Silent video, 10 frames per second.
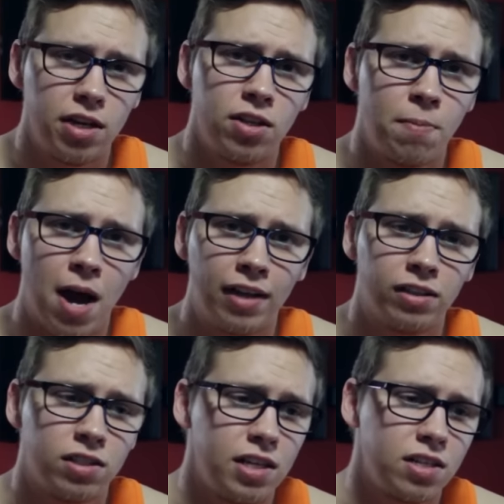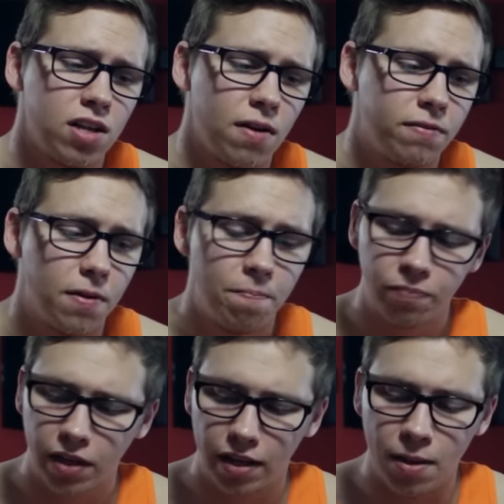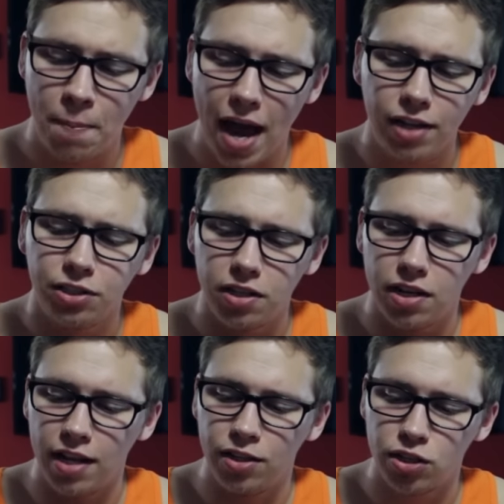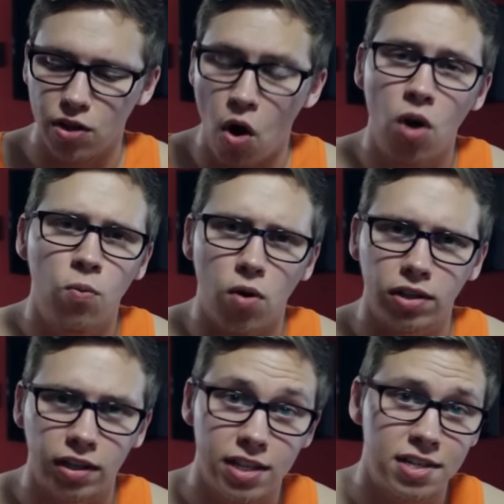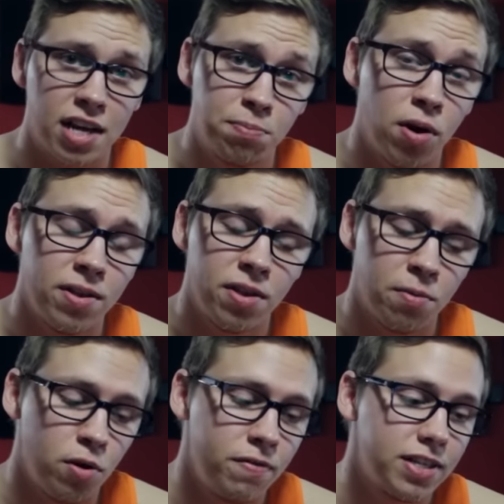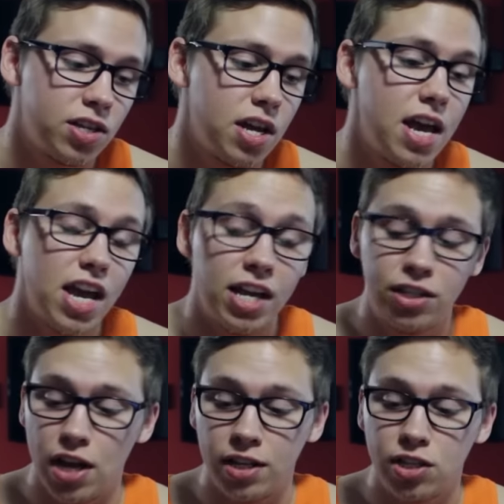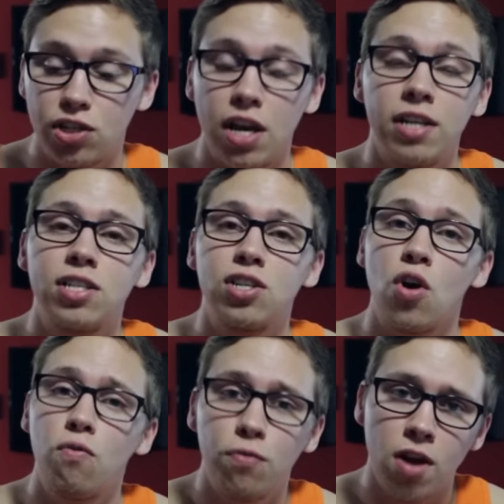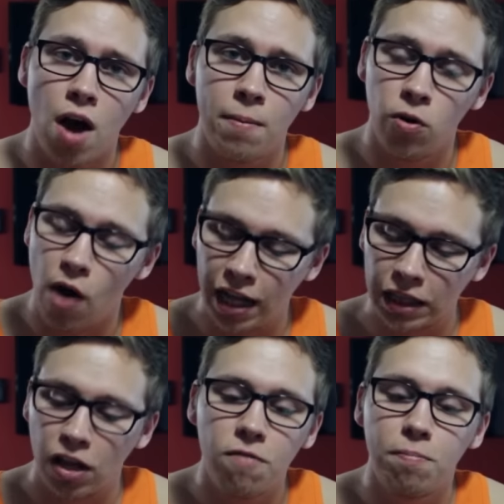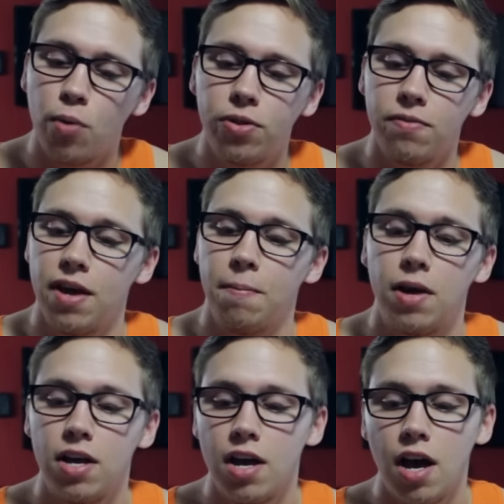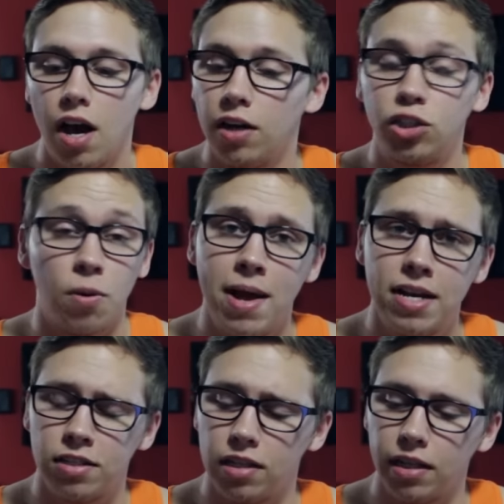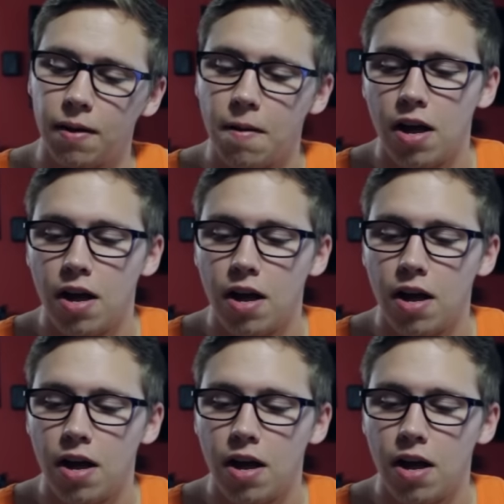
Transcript: any of their behind-the-scenes stuff, the passion and just the hard work that these guys put into the movies, it's so phenomenal. I love both of them tremendously.